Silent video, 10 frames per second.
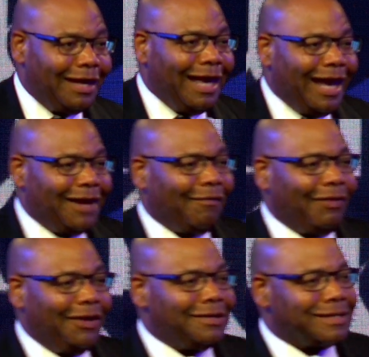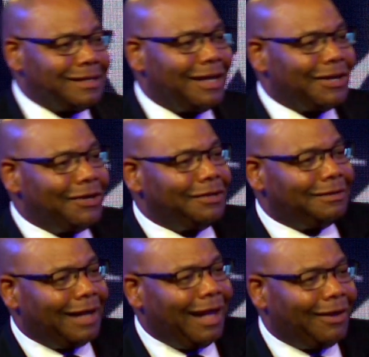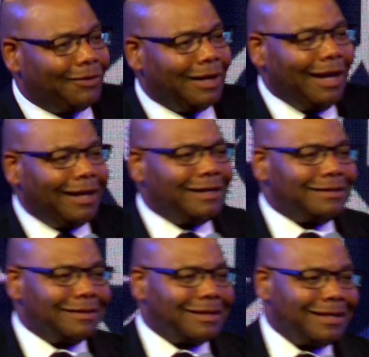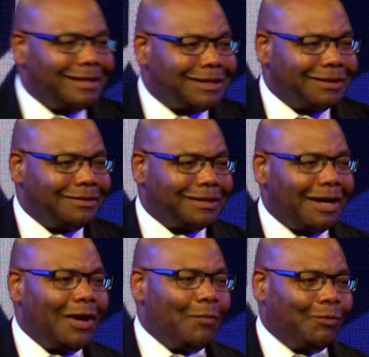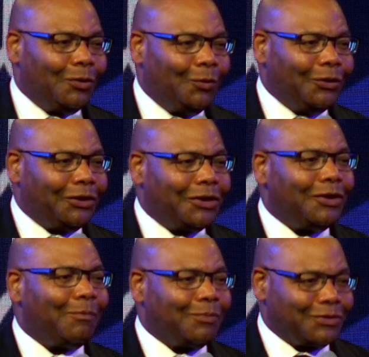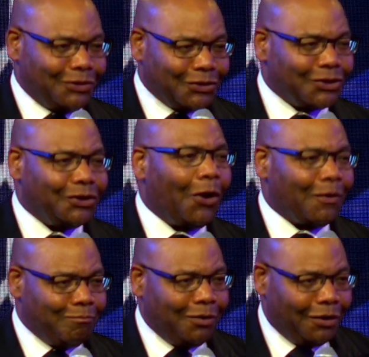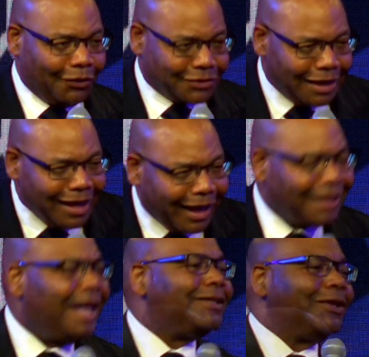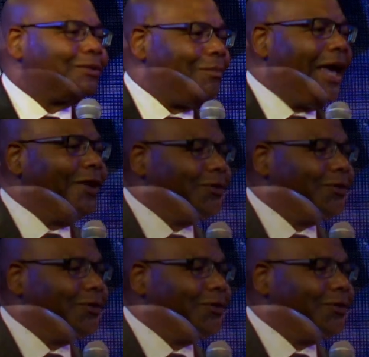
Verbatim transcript: and they set her down at the kitchen table with cups of Starbucks. Can I just mash